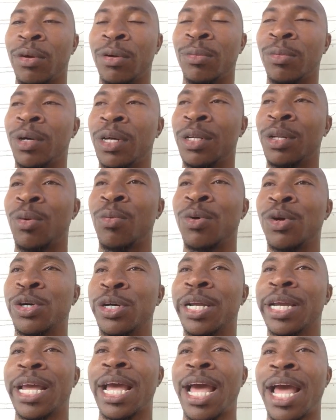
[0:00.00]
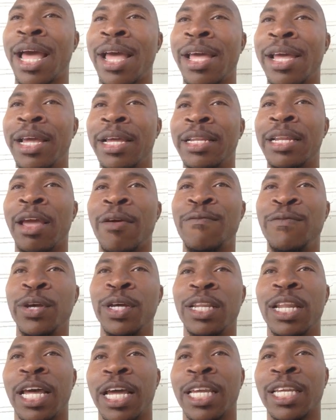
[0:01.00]
well, the word of God. They
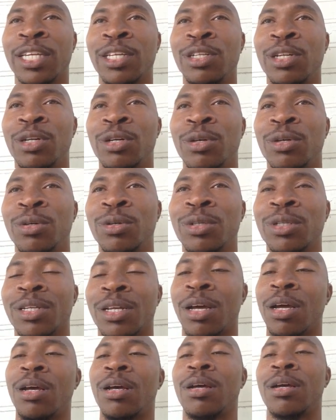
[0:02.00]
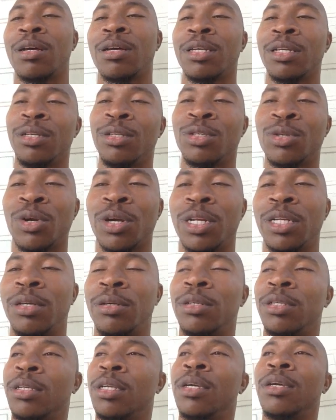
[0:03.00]
feel like, you know, oh, you're trying
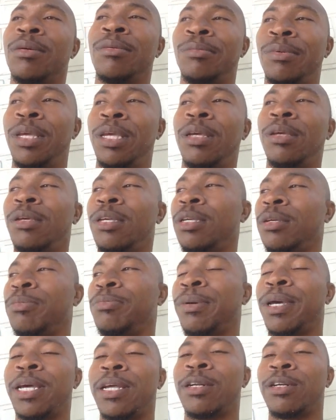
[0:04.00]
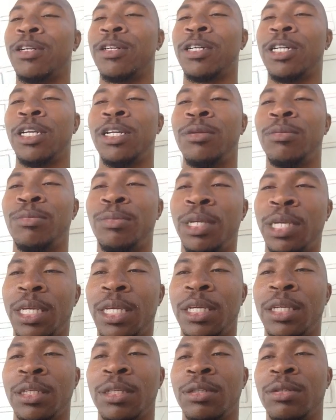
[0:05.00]
to be better than
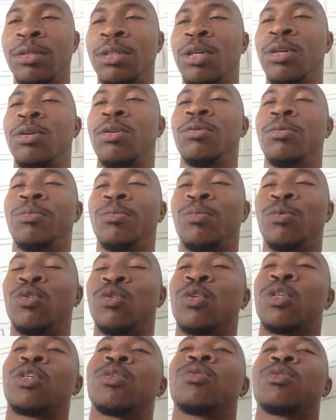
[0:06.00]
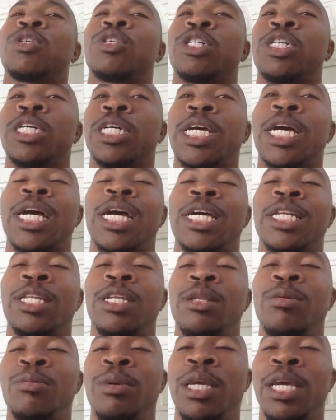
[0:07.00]
me. You know more word of God
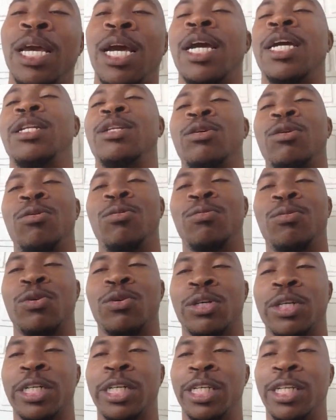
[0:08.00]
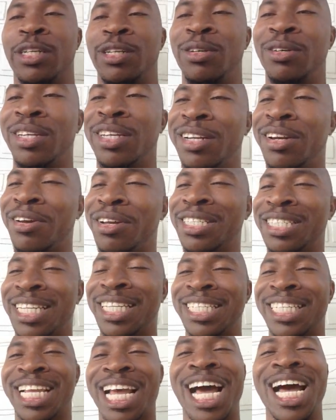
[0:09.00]
than me. I know more than you. You know, it's
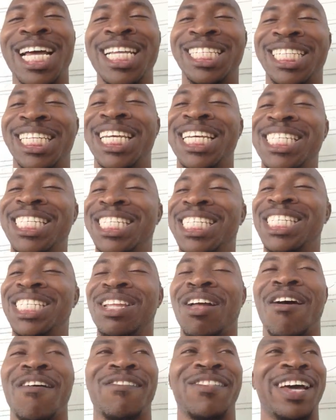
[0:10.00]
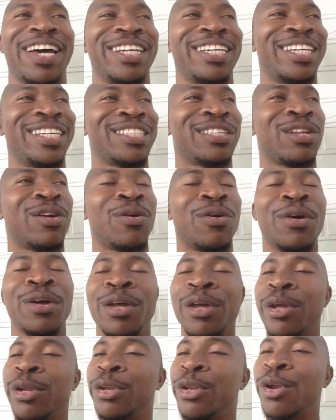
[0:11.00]
this contest and stuff like this. No,
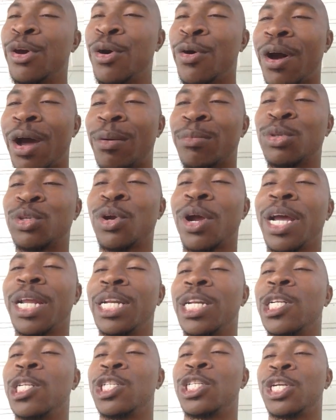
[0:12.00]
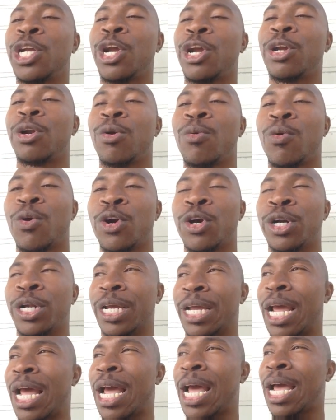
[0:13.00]
no, I'm trying to share the word
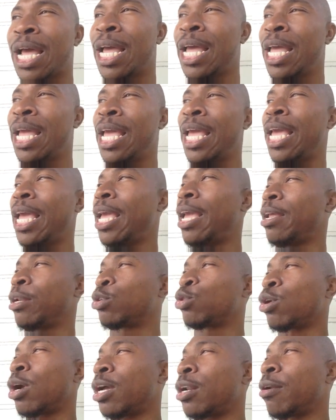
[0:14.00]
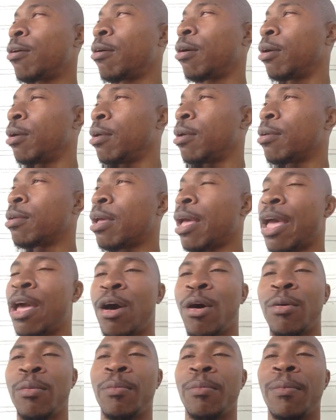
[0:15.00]
of God and trying to
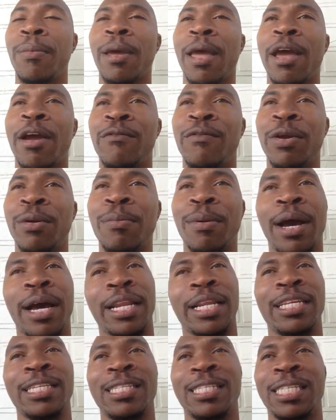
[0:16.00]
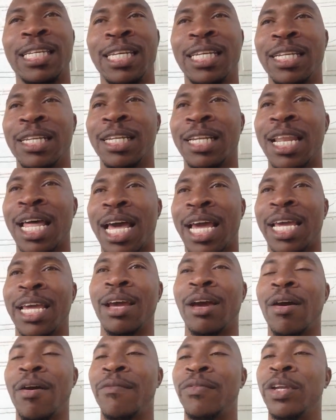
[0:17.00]
help everybody see the light
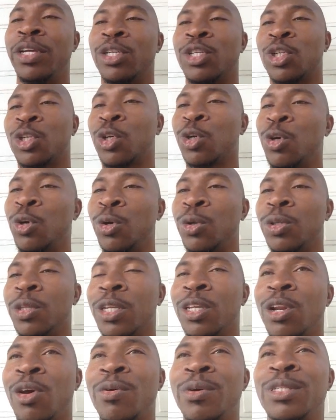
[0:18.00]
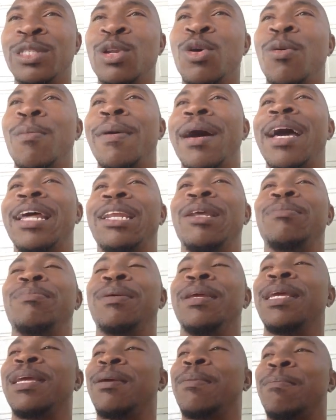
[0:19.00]
of the truth. You know, it's nobody
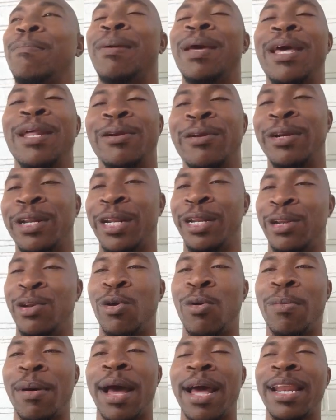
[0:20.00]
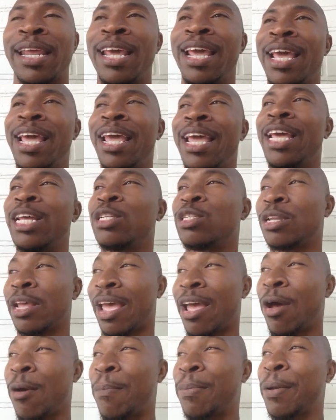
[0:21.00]
being better than nobody. It's
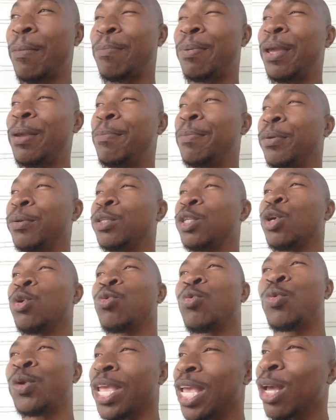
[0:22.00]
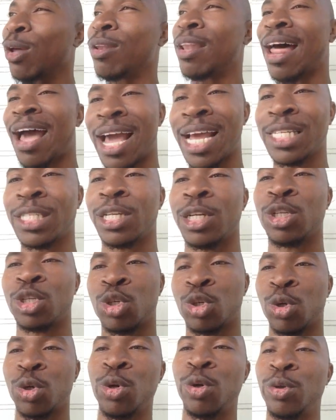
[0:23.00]
helping people to realize the
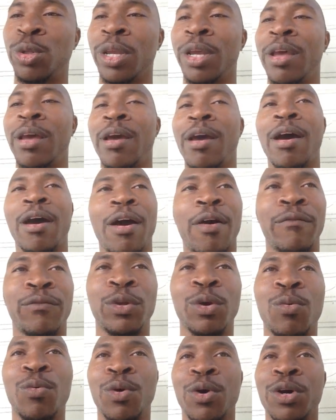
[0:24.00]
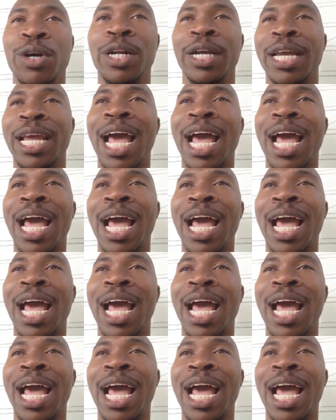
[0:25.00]
truth of the word of